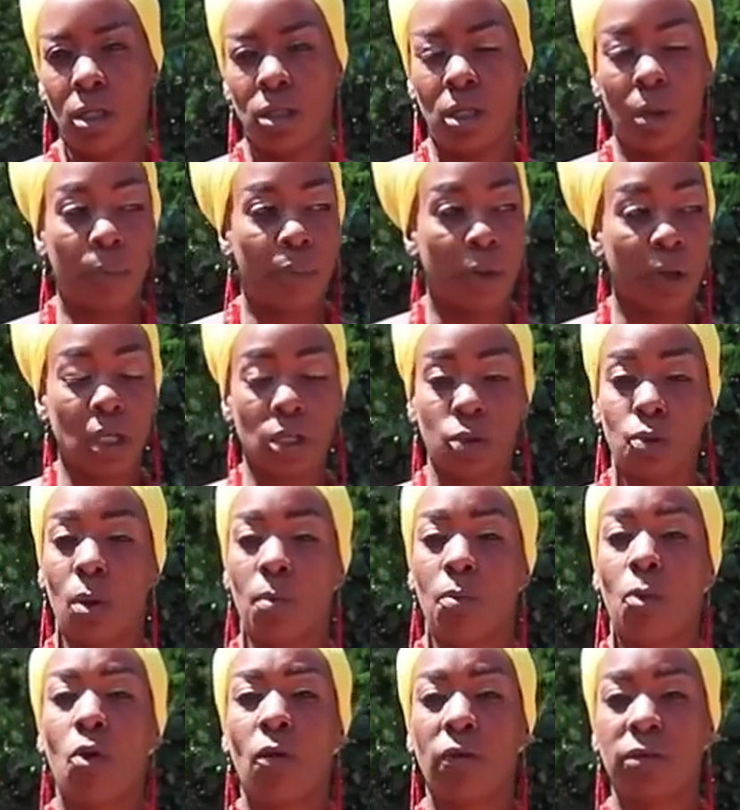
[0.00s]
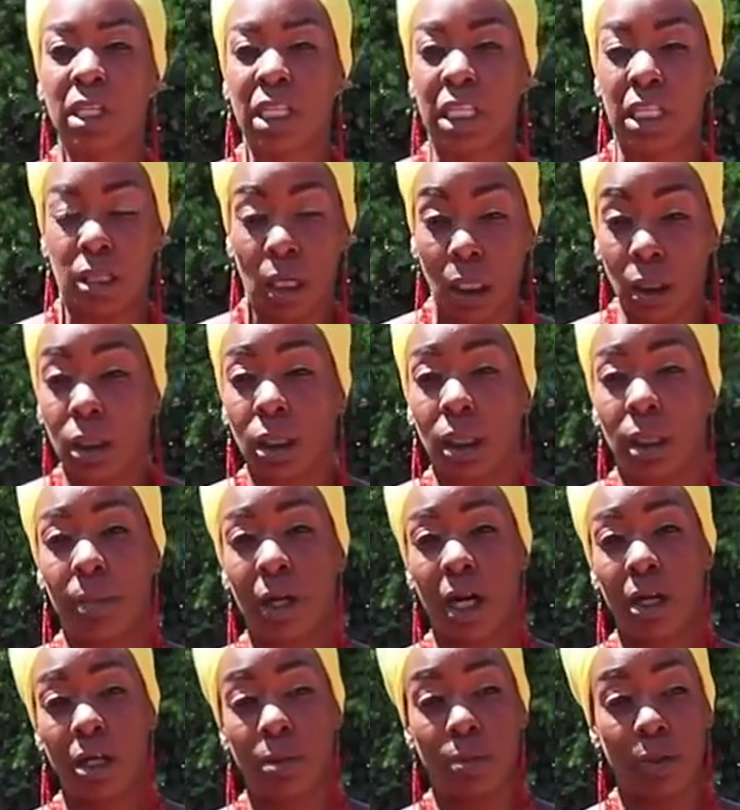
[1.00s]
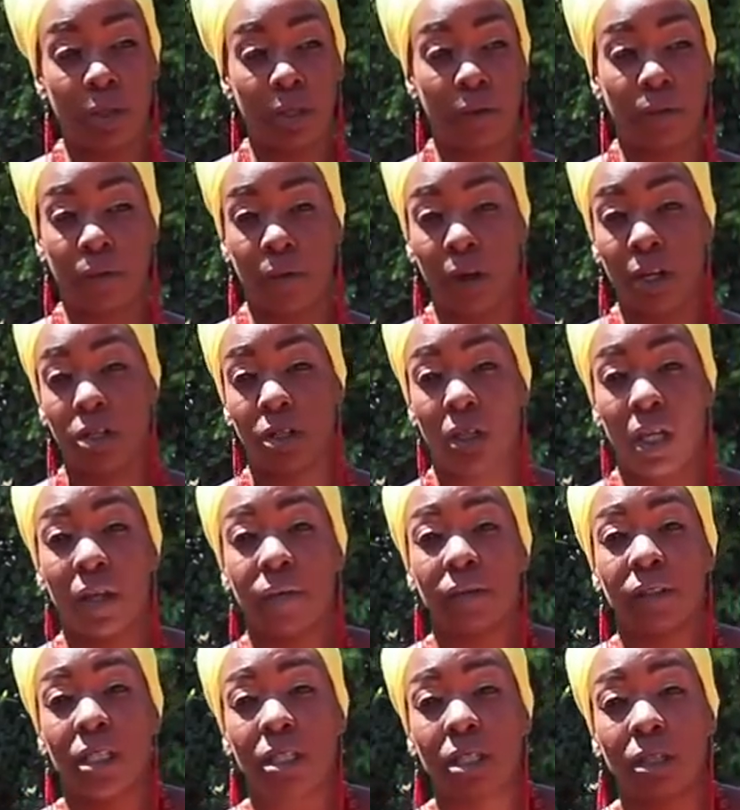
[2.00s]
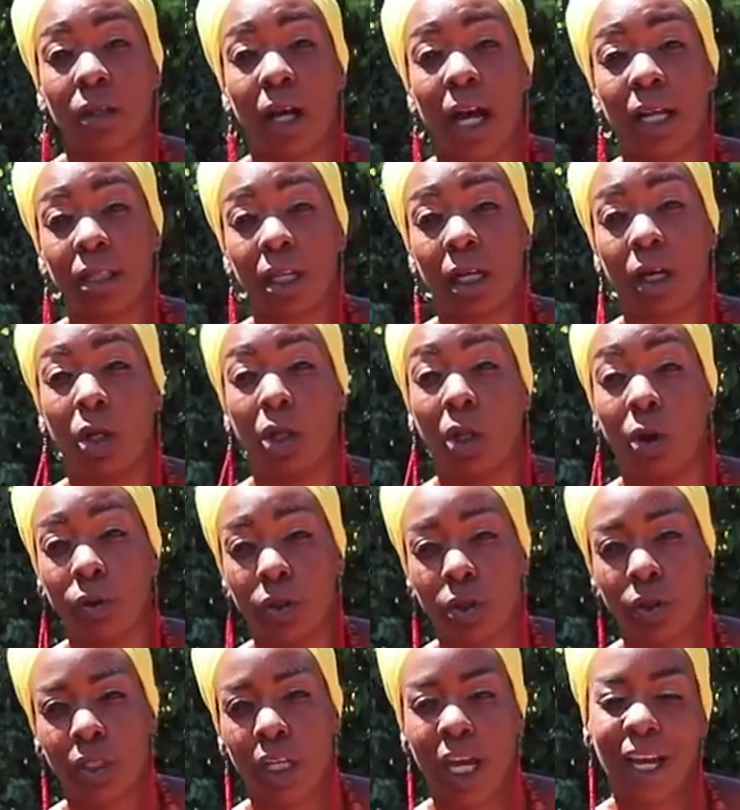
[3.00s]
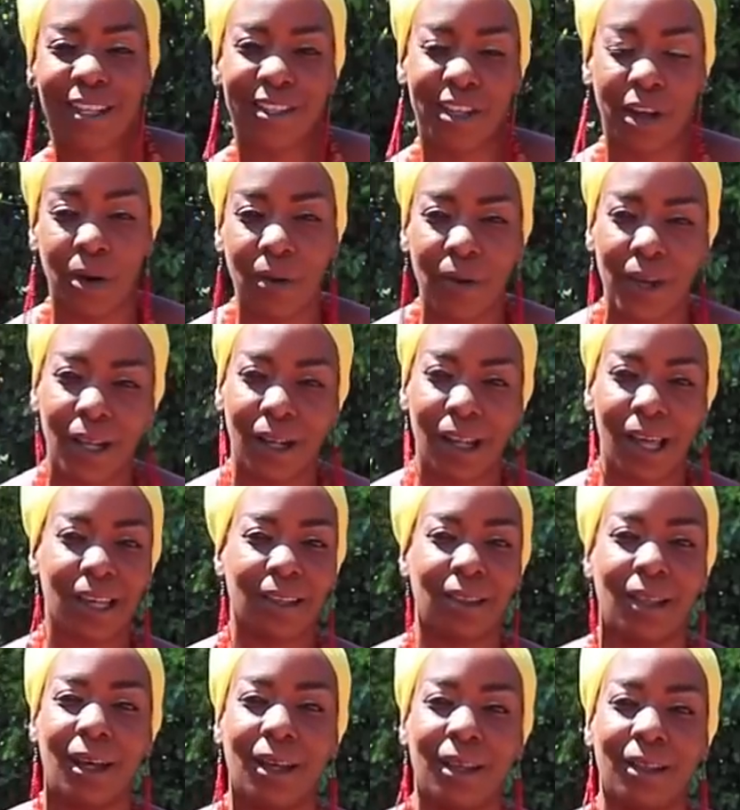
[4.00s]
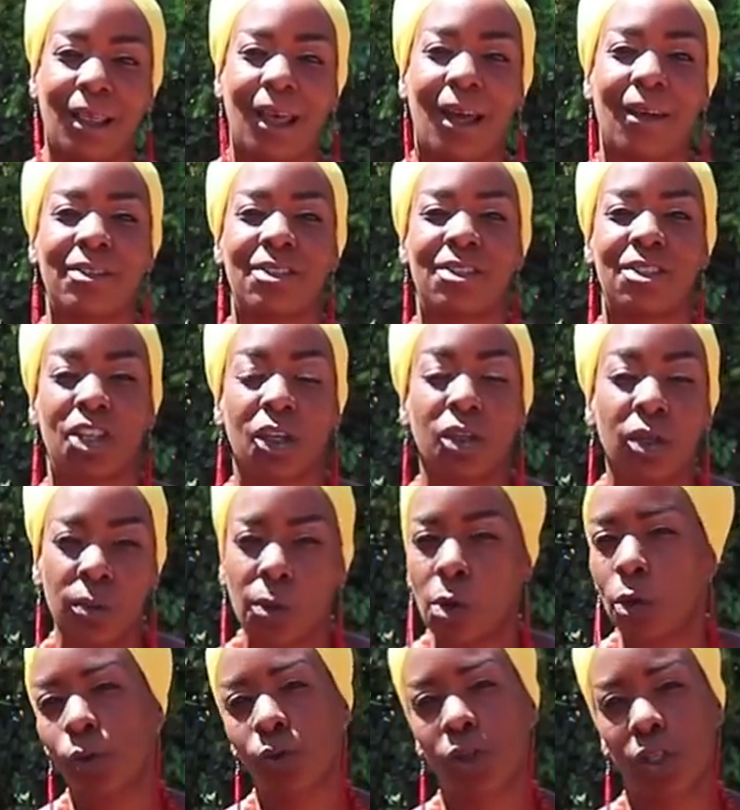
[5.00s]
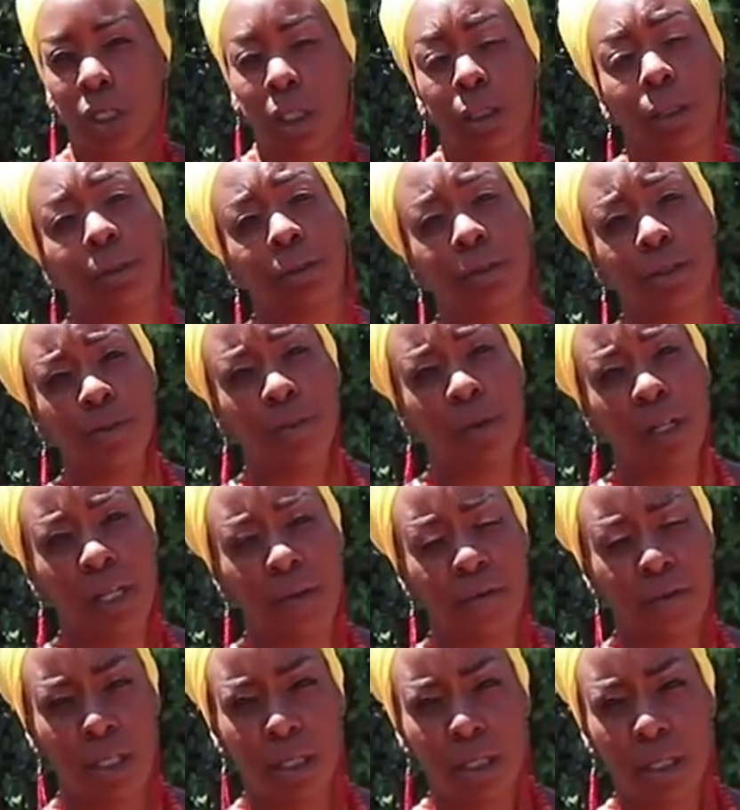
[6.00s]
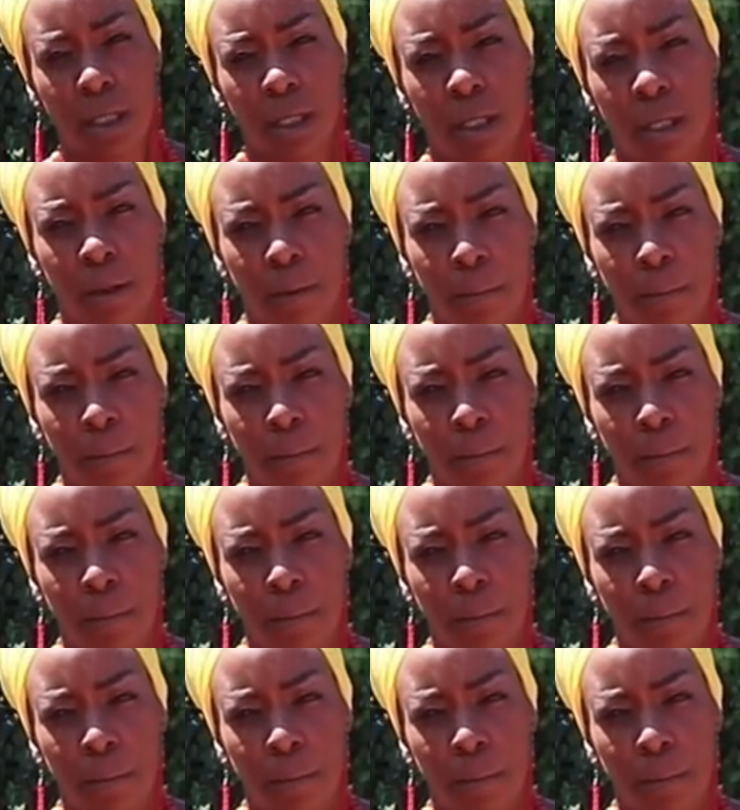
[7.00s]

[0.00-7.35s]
The British were more subtle about it, but the French, they even still had the colonial tax going. Like that's zero chills, beloveds.